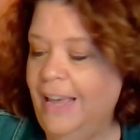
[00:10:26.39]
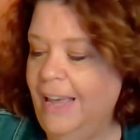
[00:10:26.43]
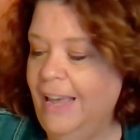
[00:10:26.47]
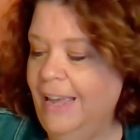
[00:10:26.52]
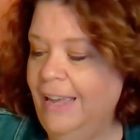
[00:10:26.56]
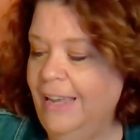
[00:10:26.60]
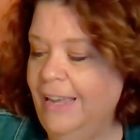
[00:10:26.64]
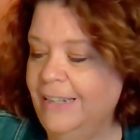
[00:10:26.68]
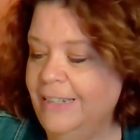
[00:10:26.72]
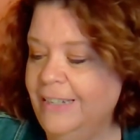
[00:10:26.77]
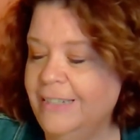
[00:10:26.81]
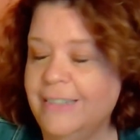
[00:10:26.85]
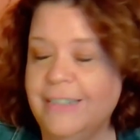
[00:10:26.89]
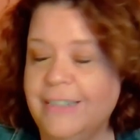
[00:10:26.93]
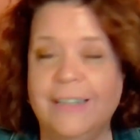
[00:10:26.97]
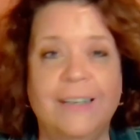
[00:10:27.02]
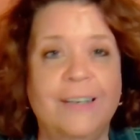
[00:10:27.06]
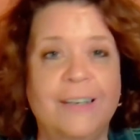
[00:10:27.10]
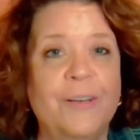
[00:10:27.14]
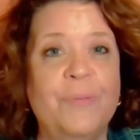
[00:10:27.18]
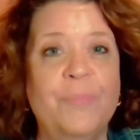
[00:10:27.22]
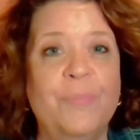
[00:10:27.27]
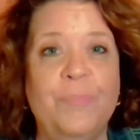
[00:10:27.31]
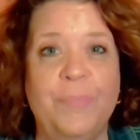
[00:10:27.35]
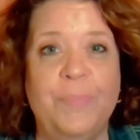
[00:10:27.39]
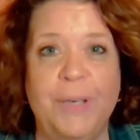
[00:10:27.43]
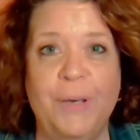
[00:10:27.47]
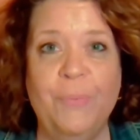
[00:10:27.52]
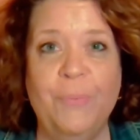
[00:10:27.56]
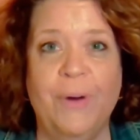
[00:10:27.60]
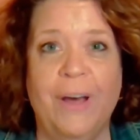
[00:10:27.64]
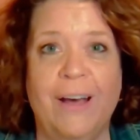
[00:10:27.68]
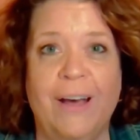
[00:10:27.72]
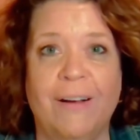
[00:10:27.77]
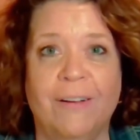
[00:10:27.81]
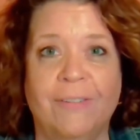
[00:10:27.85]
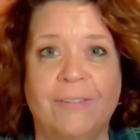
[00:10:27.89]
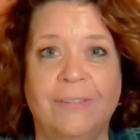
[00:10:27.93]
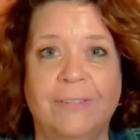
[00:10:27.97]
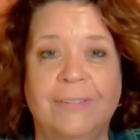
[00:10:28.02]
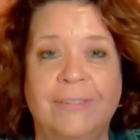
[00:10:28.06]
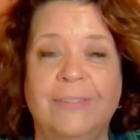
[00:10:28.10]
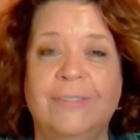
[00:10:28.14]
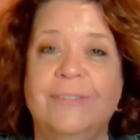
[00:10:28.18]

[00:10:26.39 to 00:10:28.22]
And be well,